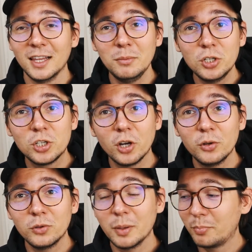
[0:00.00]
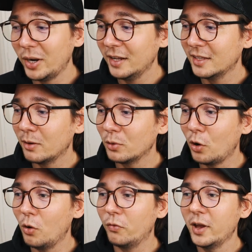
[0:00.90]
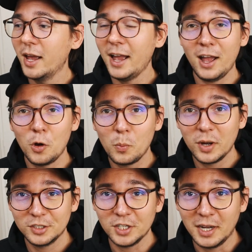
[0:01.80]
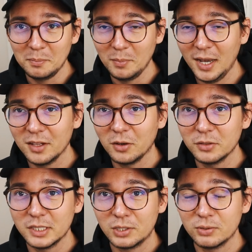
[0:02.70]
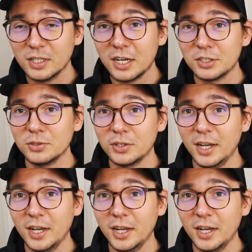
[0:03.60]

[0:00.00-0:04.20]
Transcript: let me show you the breakdown of how much I made on this transaction,